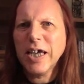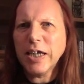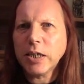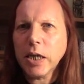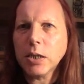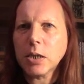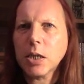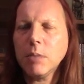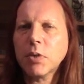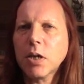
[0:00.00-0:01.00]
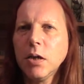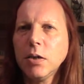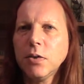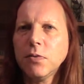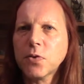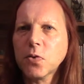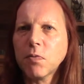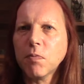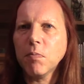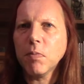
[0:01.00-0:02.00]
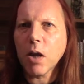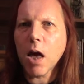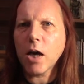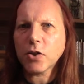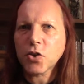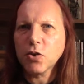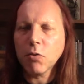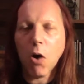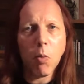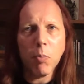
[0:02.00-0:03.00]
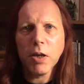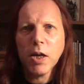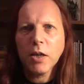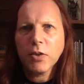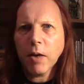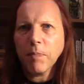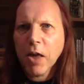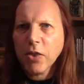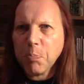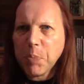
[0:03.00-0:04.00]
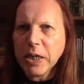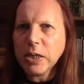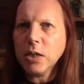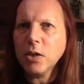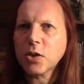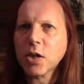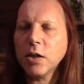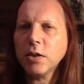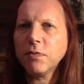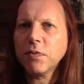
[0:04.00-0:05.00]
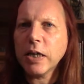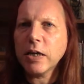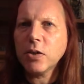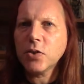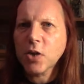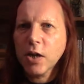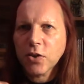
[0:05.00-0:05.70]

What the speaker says: it didn't seem to kind of sort of last too long, but then, you know, the peatiness kind of lingers,